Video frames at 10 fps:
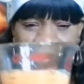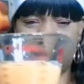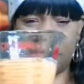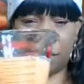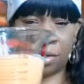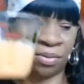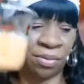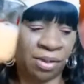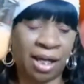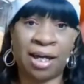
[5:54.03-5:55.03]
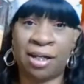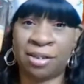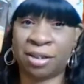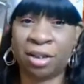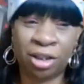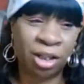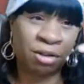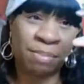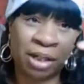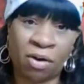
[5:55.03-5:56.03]
This little can is a
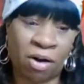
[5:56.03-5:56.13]
little bit